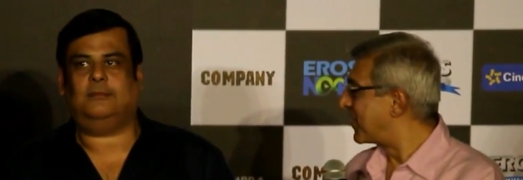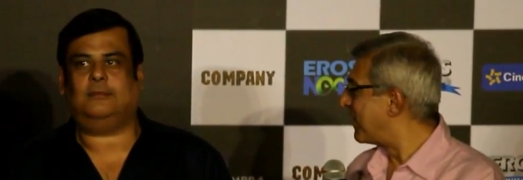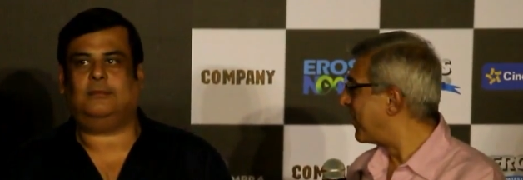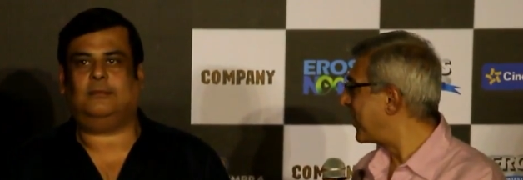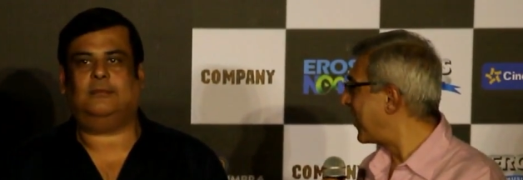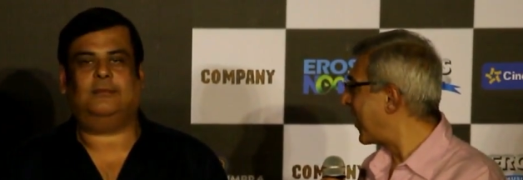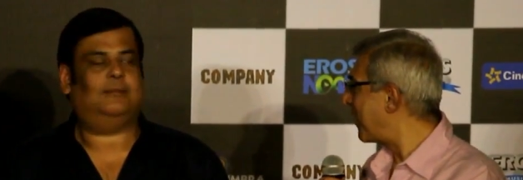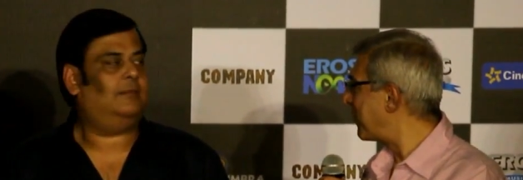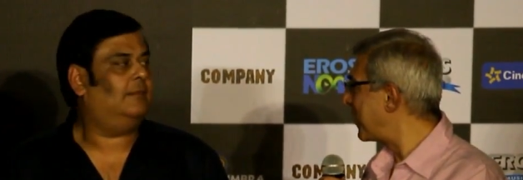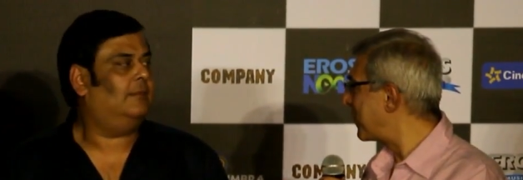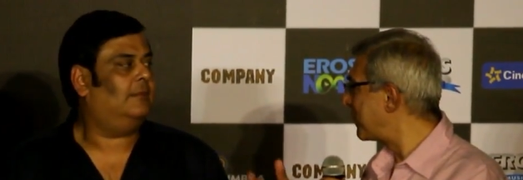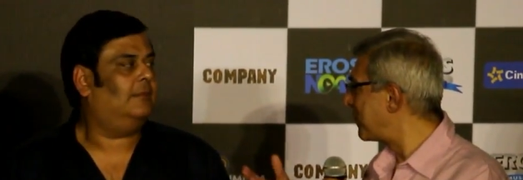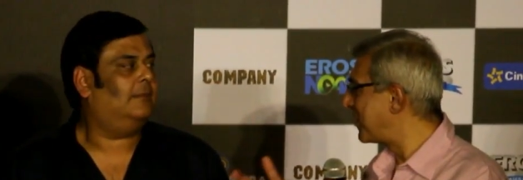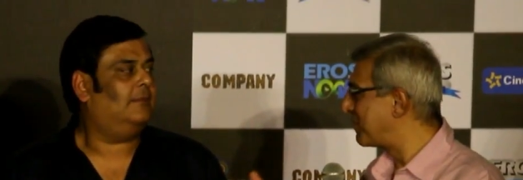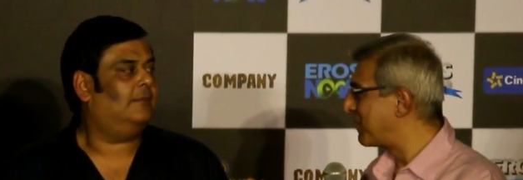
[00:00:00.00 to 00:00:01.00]
Speaker 1: very happy
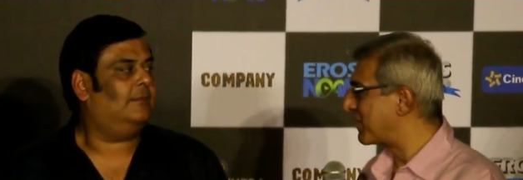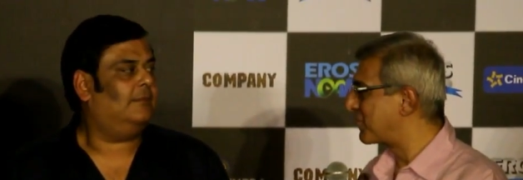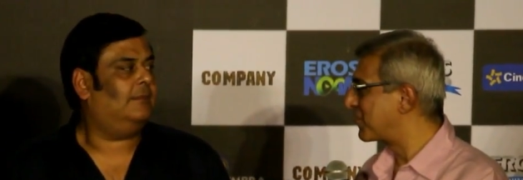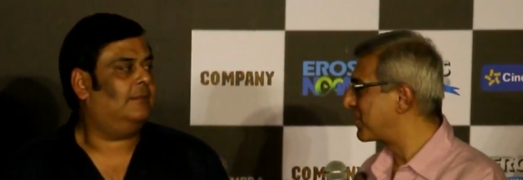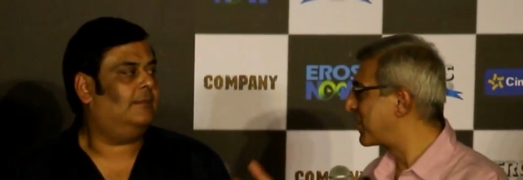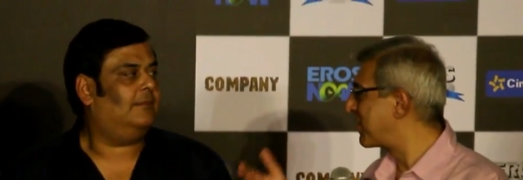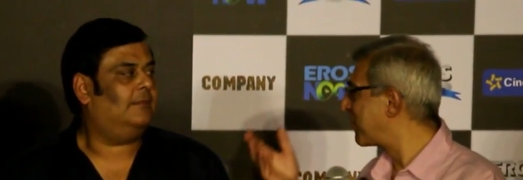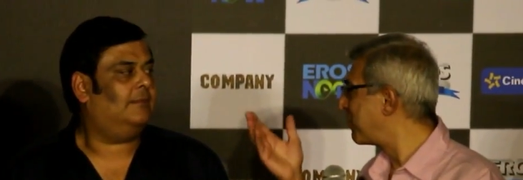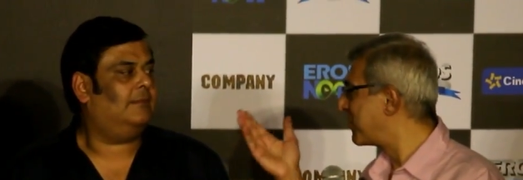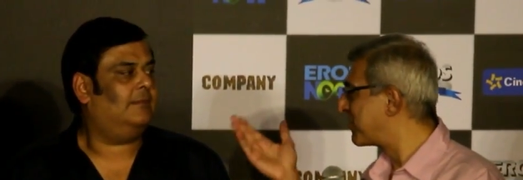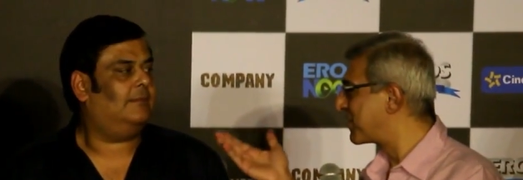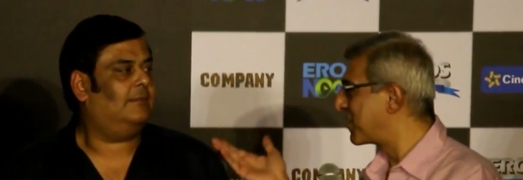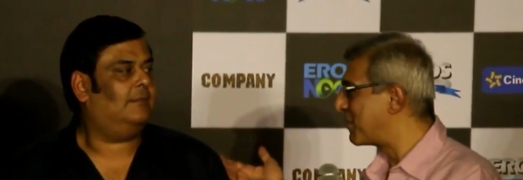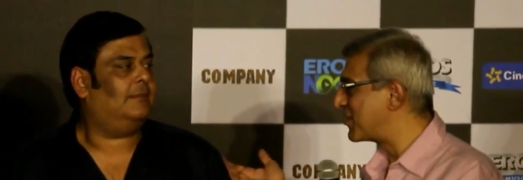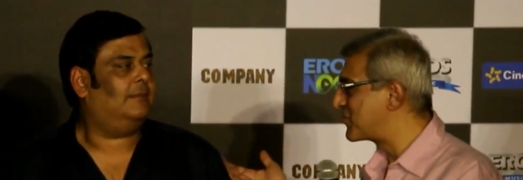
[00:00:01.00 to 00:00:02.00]
to be associated
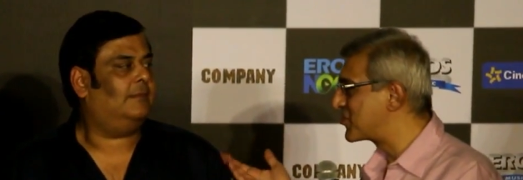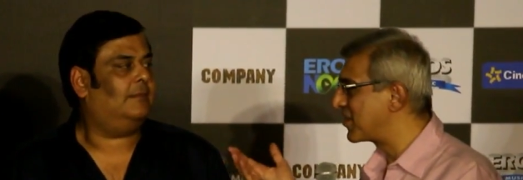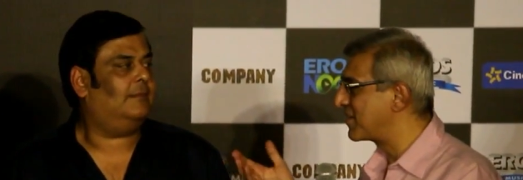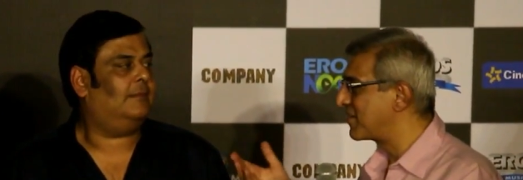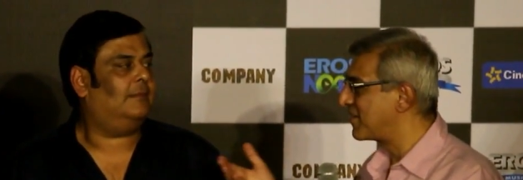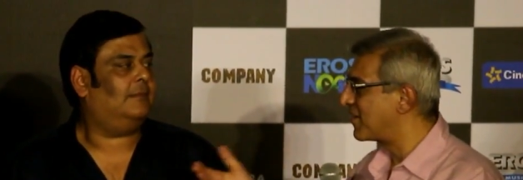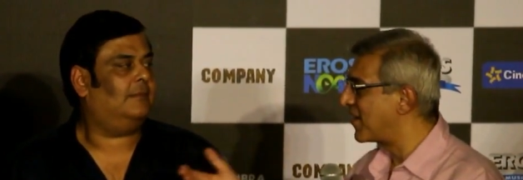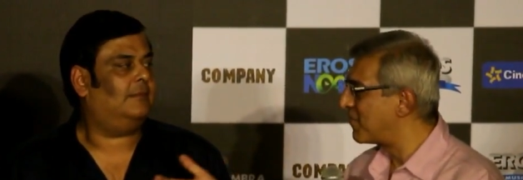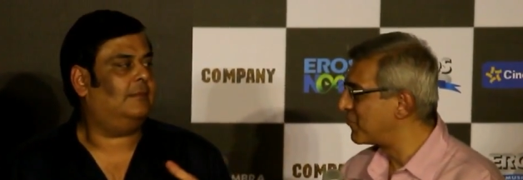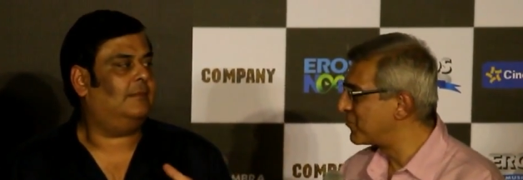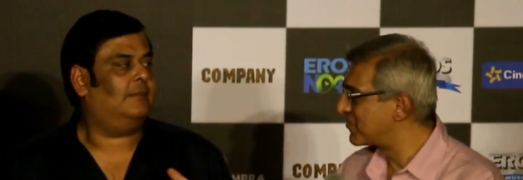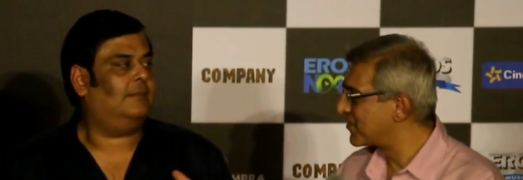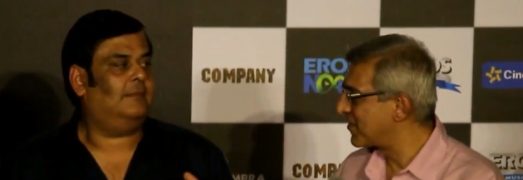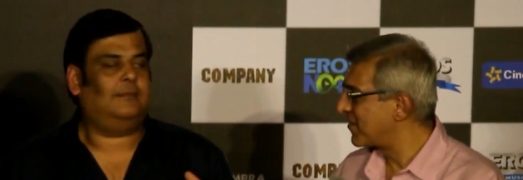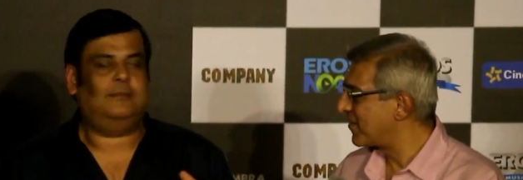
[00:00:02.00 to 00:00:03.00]
with Mr. Bachchan,
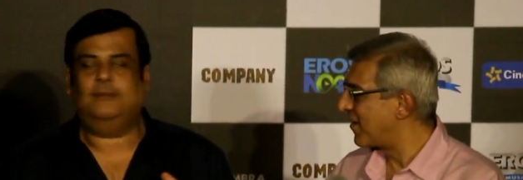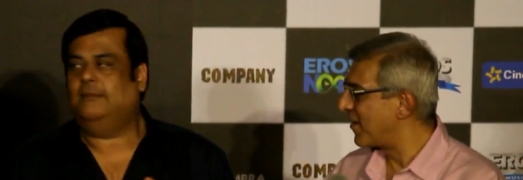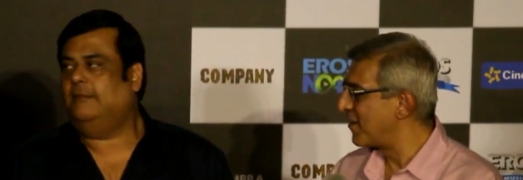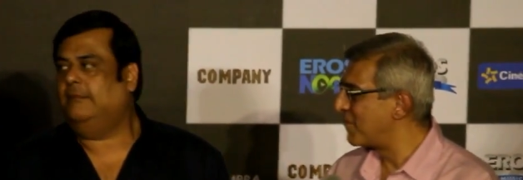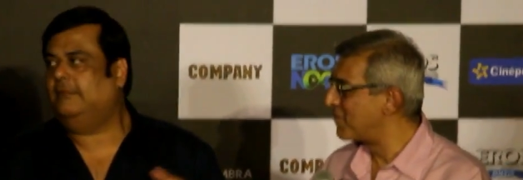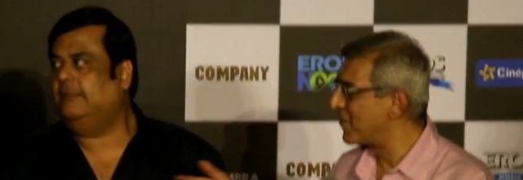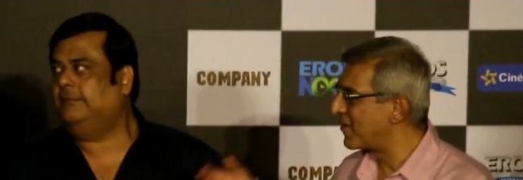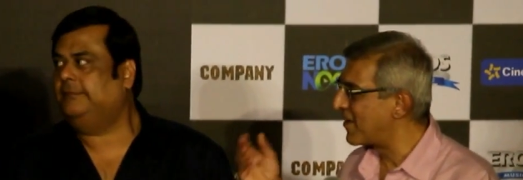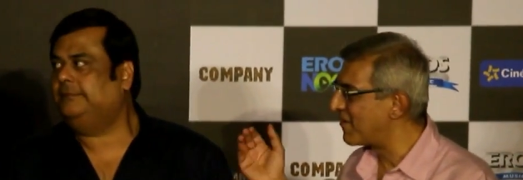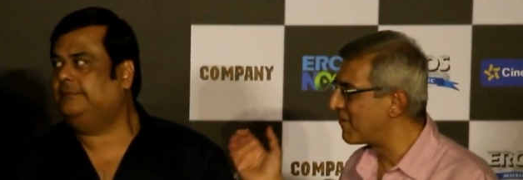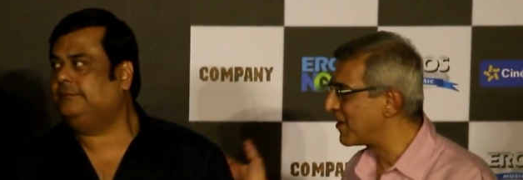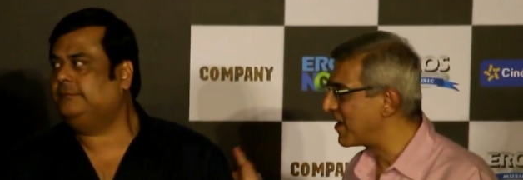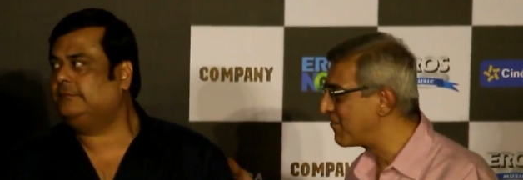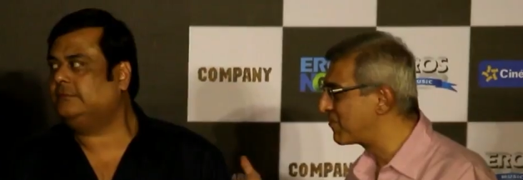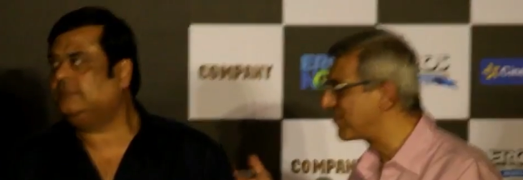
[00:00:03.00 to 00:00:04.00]
Ramu sir,
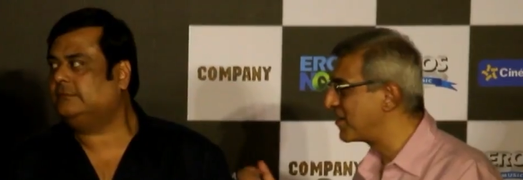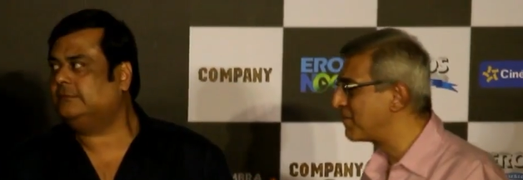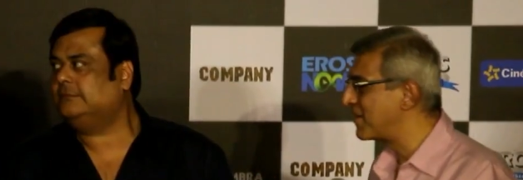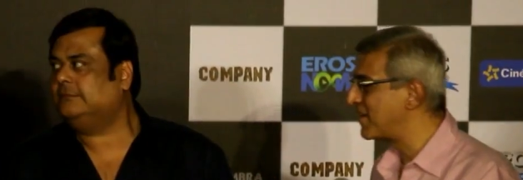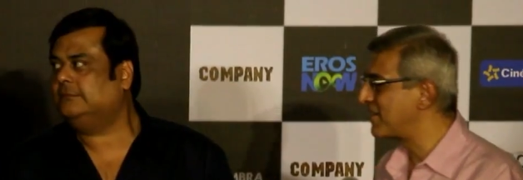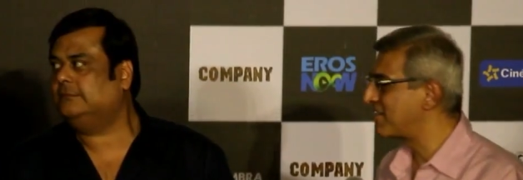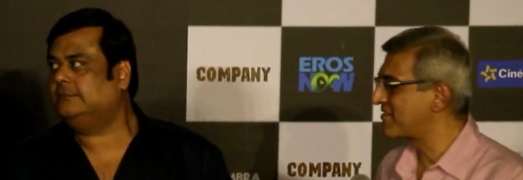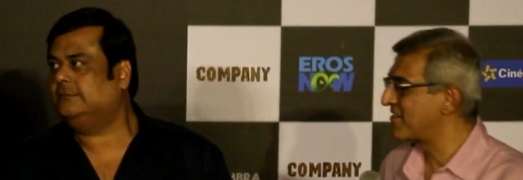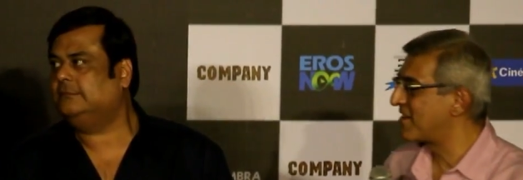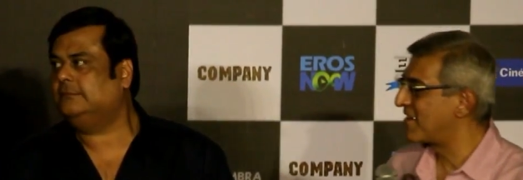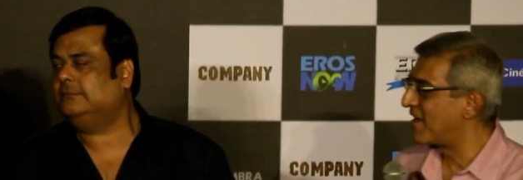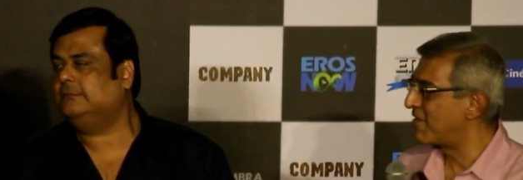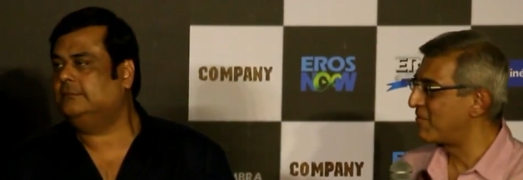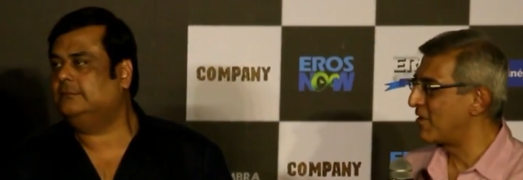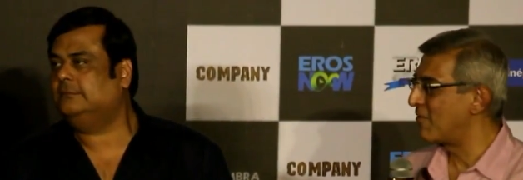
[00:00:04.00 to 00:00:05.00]
Alumbra, Wave Cinemas.
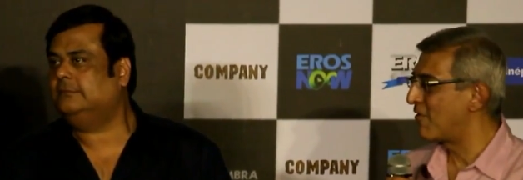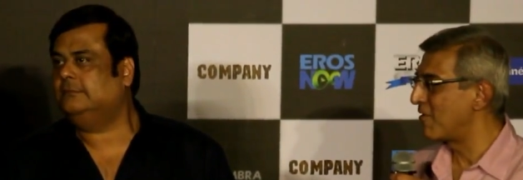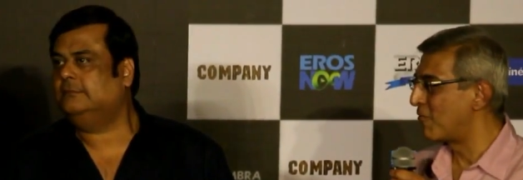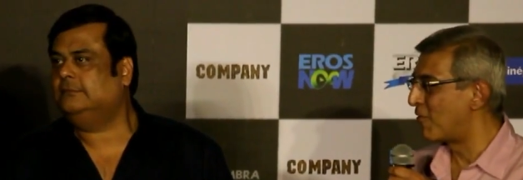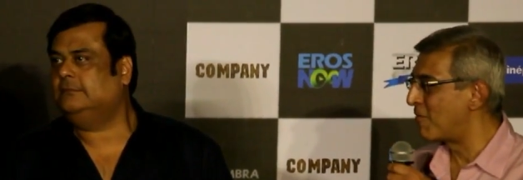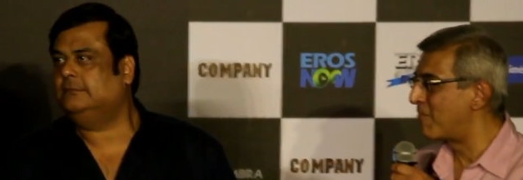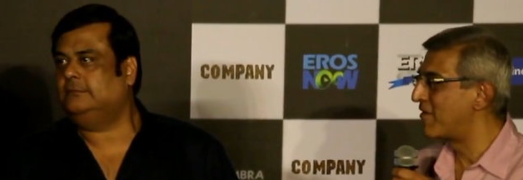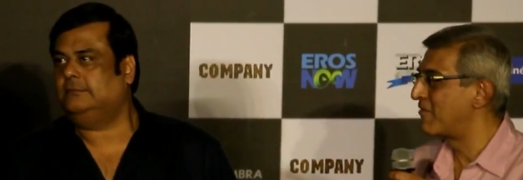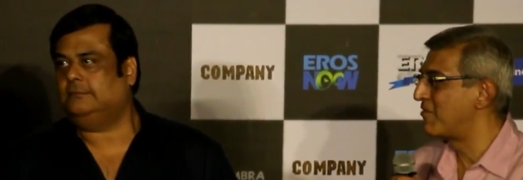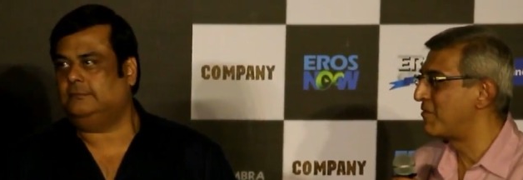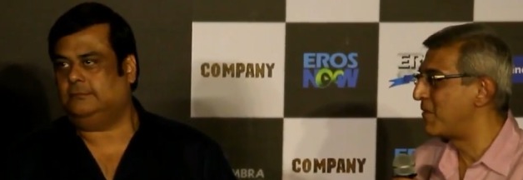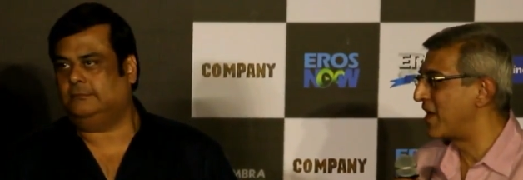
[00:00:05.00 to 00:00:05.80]
And we all hope that we